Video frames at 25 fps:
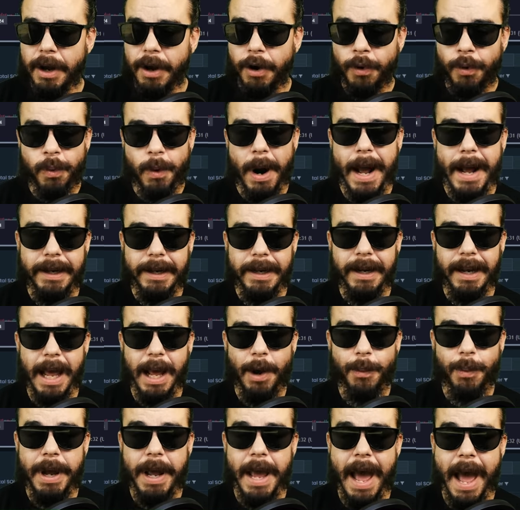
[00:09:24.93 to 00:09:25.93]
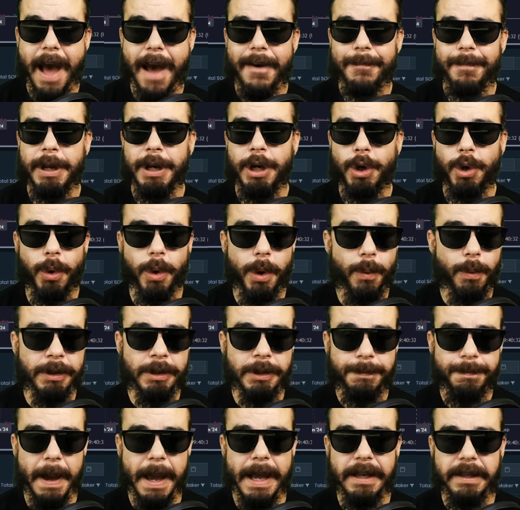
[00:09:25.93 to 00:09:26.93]
grinding like we have been doing with
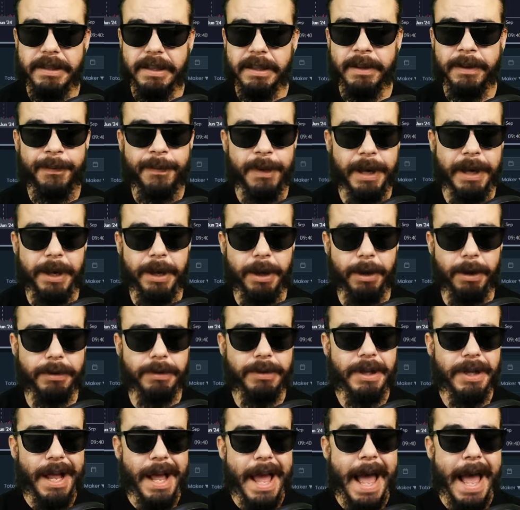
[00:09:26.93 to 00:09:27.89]
spaces, videos,